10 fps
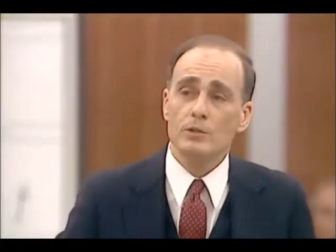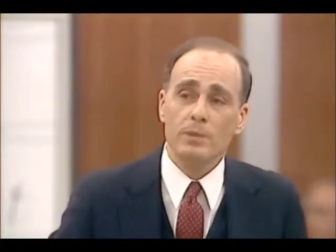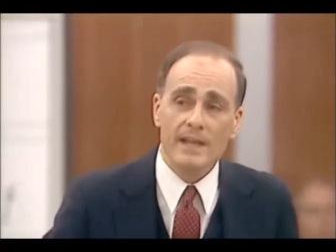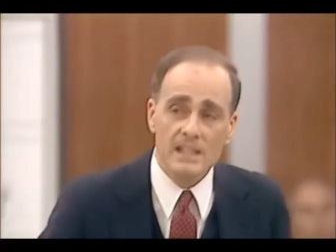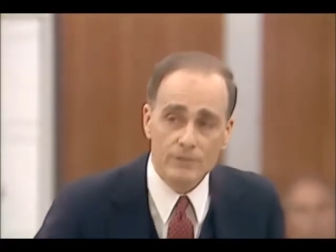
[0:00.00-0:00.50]
his
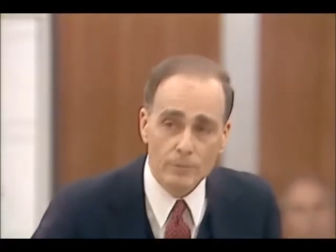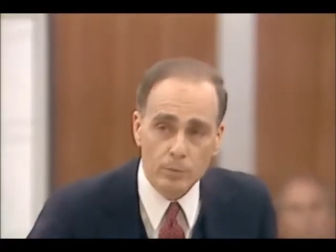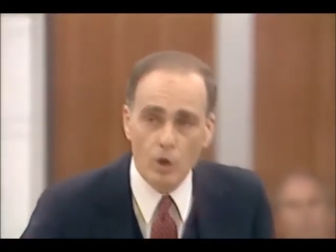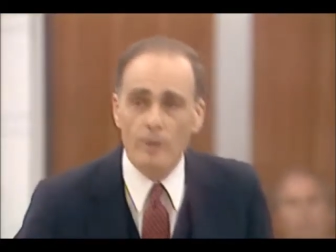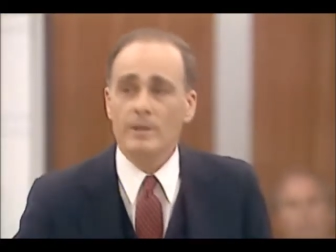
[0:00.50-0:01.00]
place of
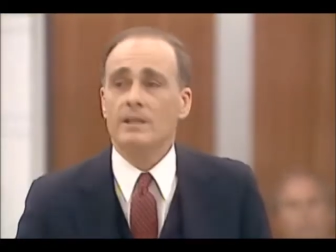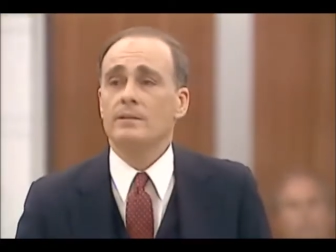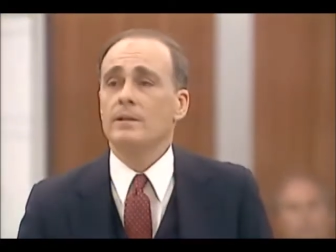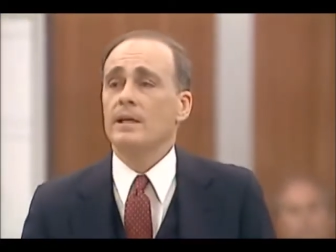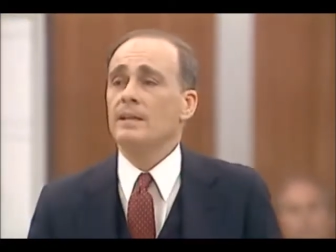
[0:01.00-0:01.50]
employment
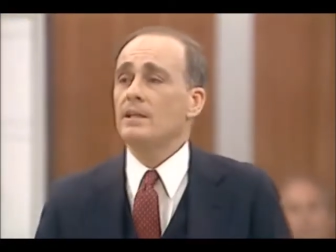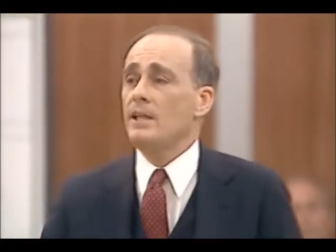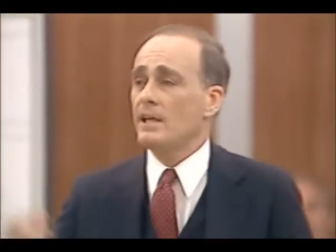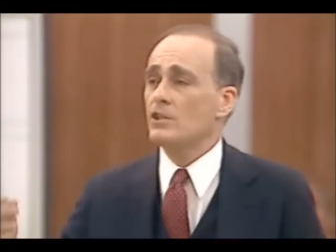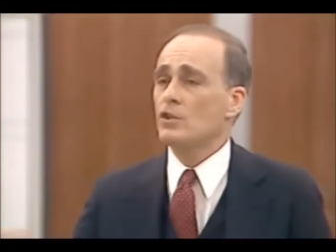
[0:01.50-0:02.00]
at the
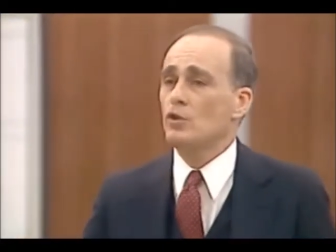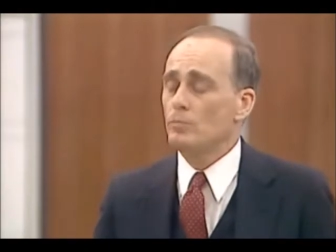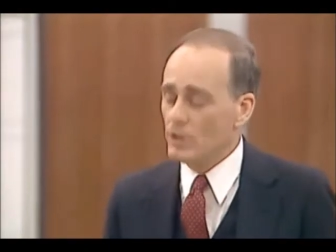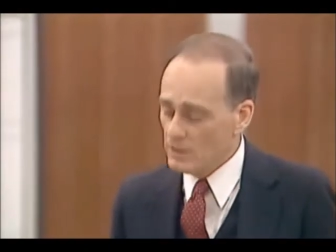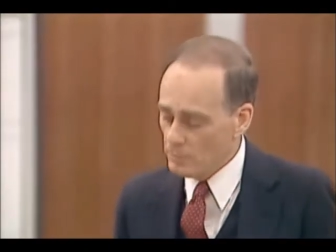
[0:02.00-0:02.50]
Texas
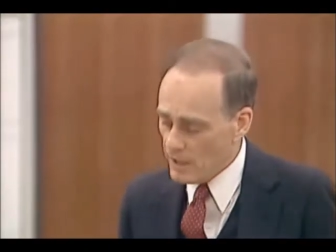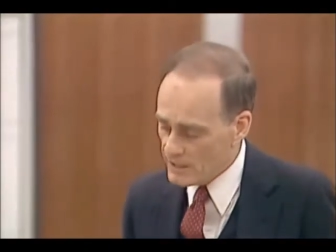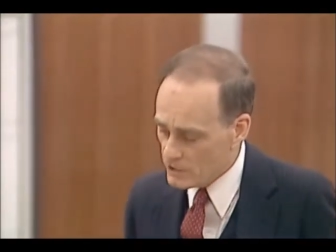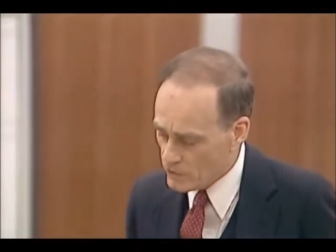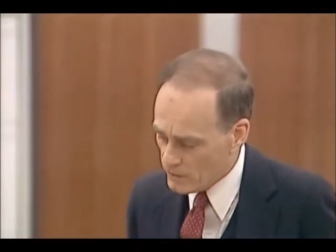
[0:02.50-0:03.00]
School Book
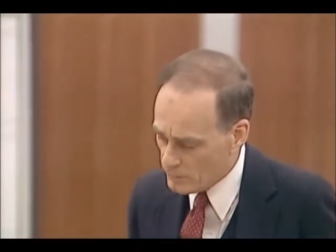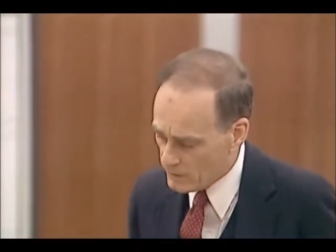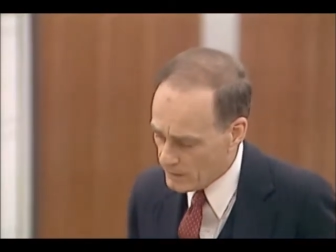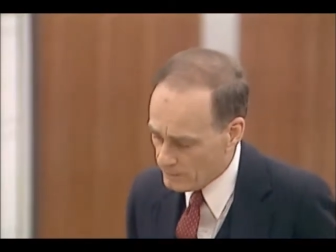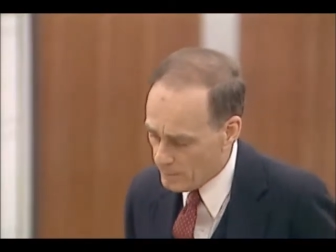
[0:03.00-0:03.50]
Depository
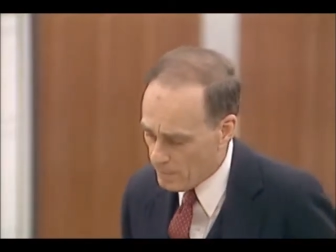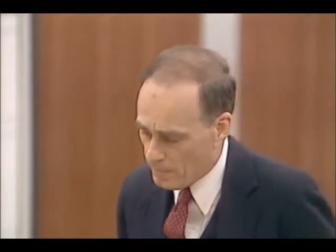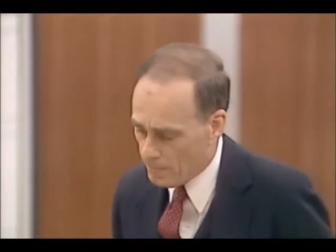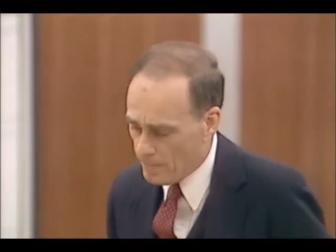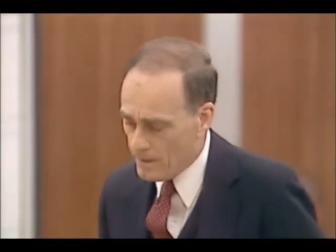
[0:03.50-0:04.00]
building.
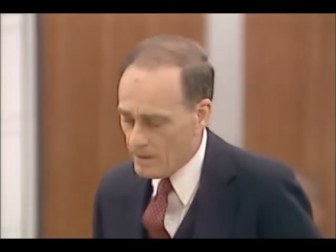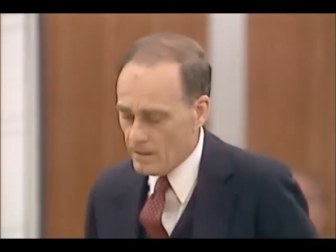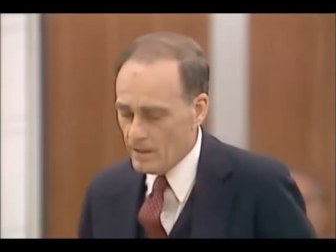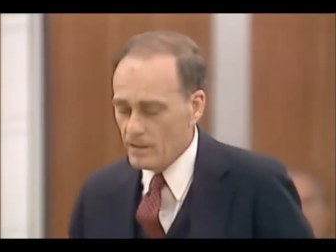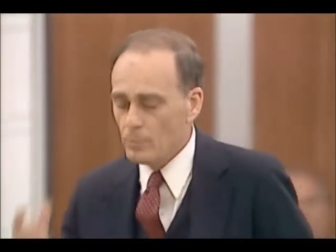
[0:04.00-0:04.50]

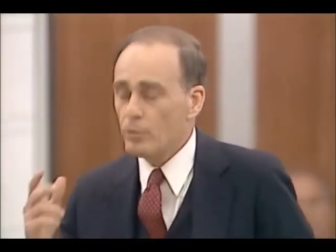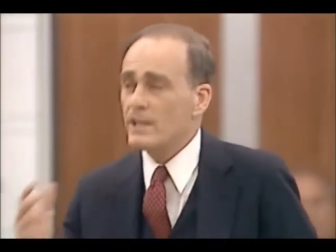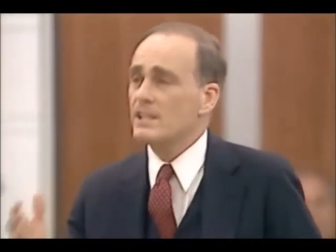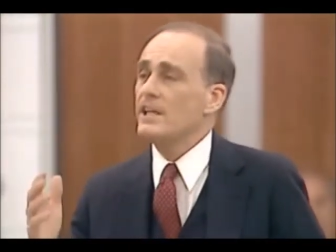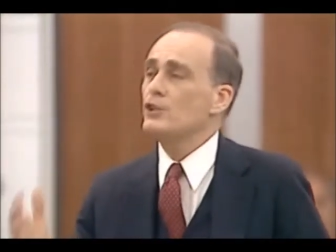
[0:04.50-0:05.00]
The
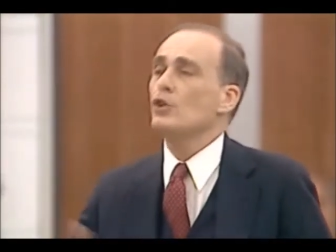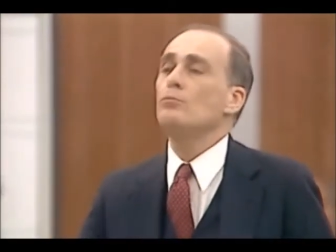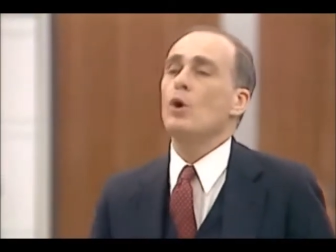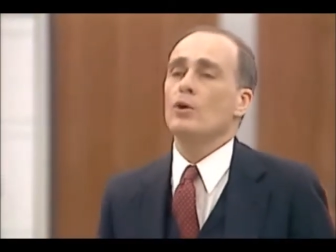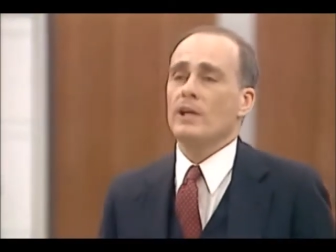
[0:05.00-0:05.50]
presidential
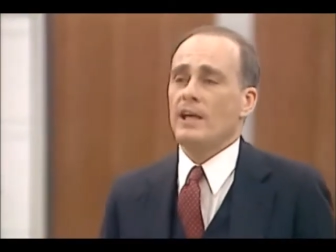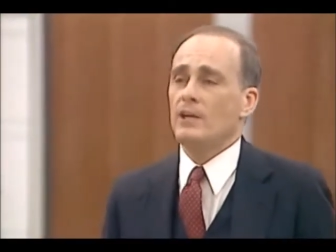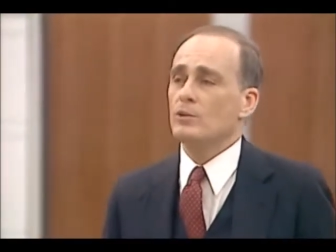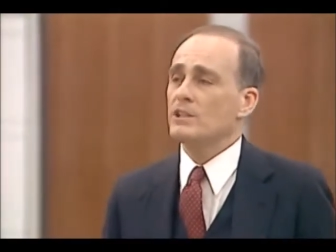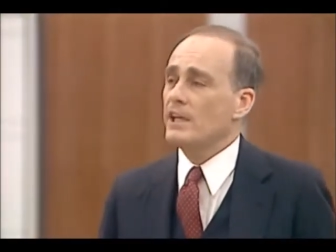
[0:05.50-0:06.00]

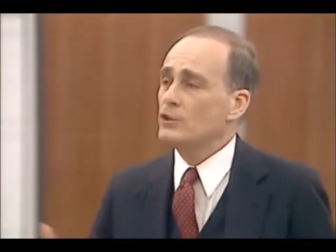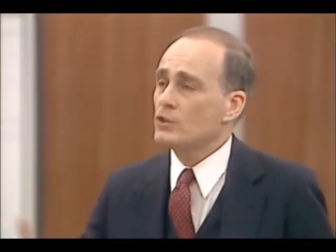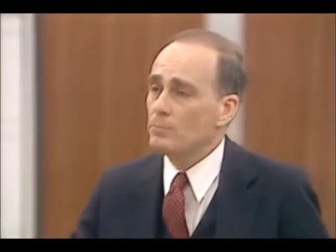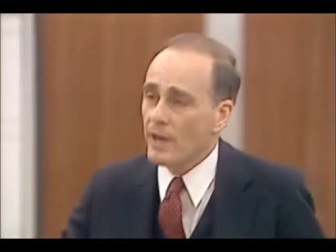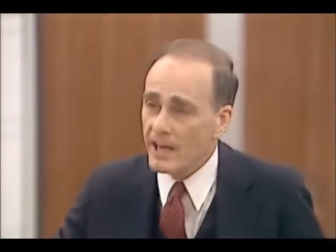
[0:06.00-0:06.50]
motorcade was scheduled
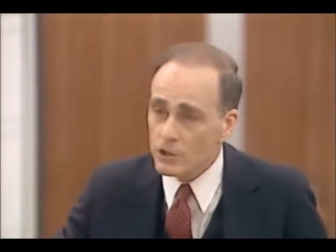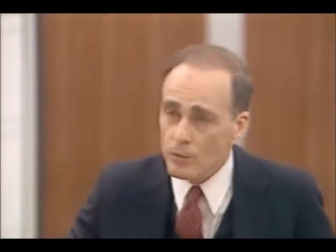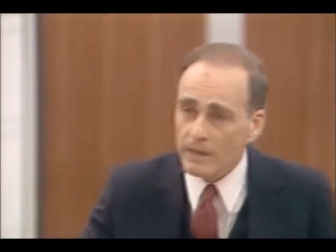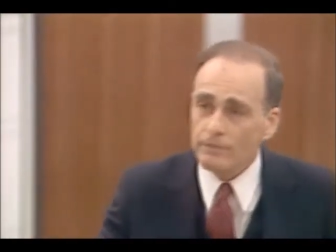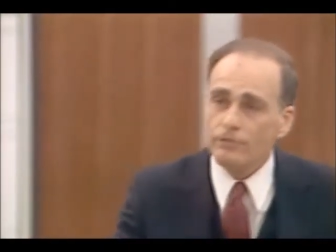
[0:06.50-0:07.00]
to pass
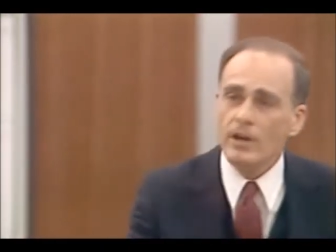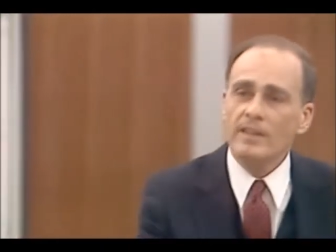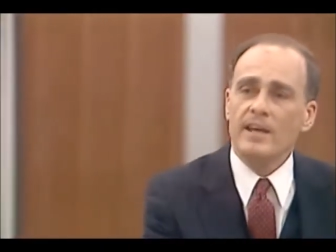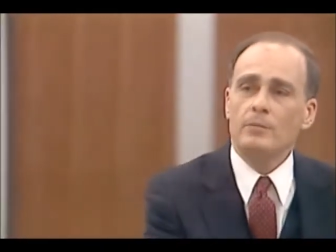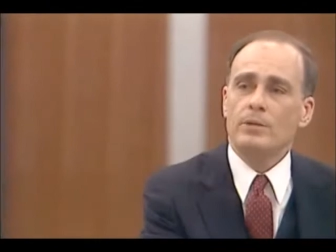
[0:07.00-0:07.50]
right in front
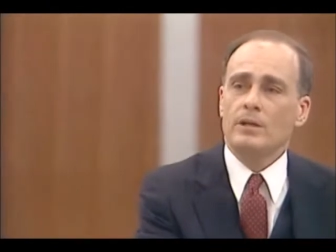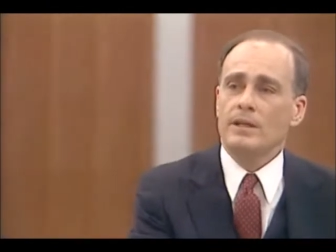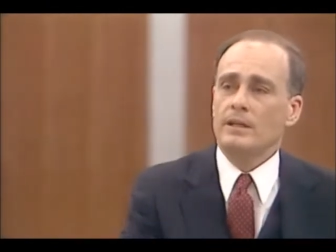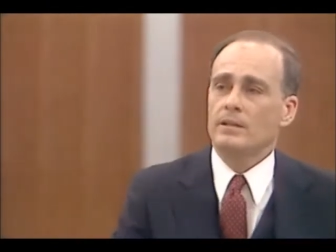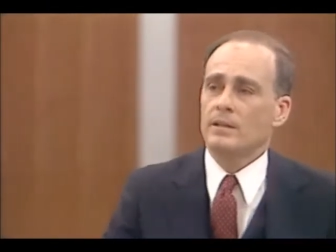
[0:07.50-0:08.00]
of that
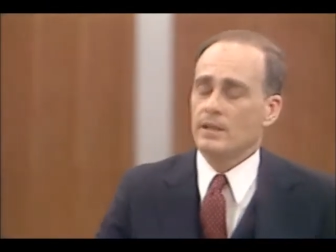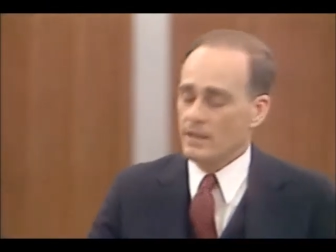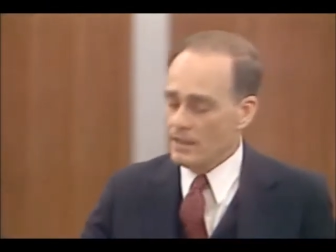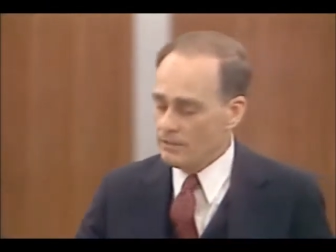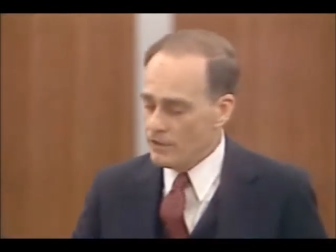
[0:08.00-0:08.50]
building
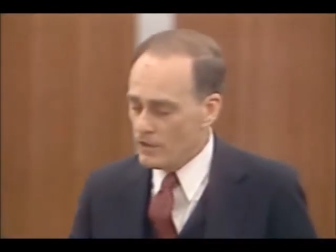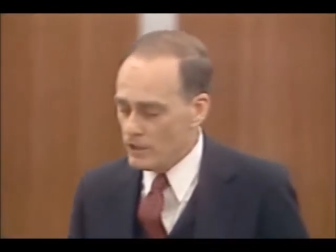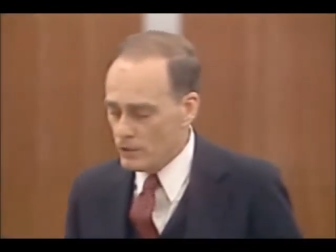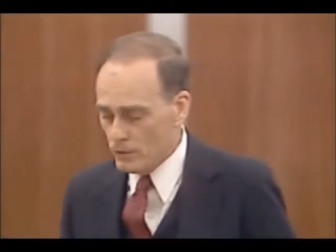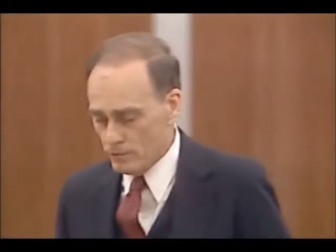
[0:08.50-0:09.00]
that very
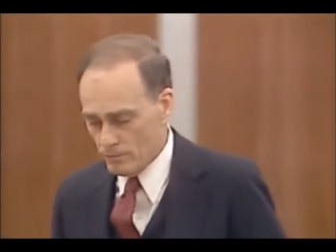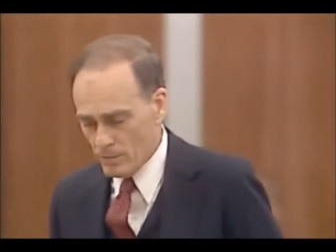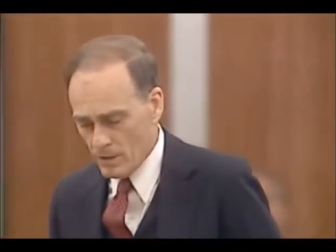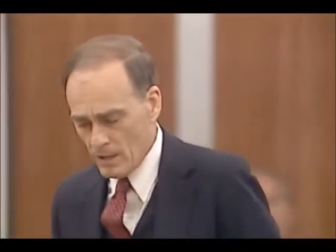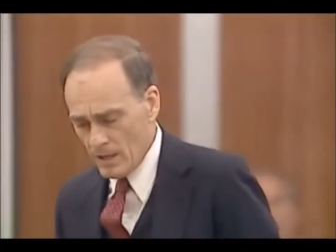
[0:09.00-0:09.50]
noon.
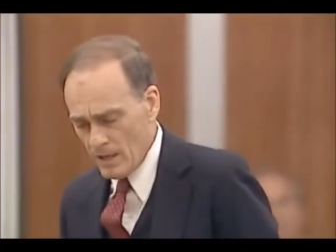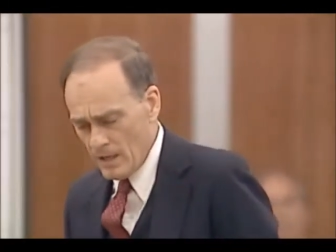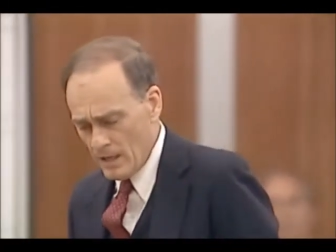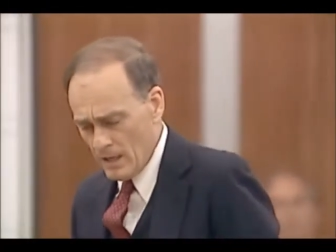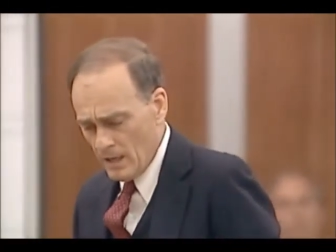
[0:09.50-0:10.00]

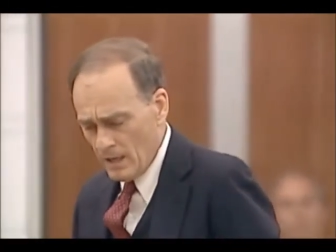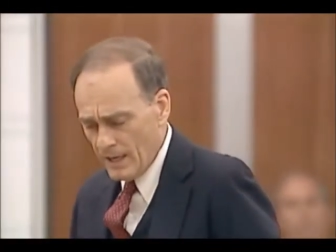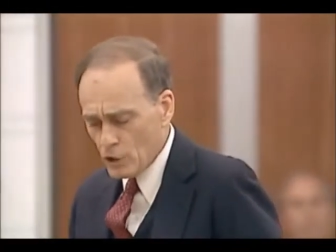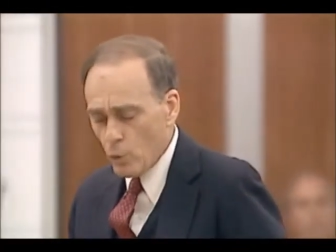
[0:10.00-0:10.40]
At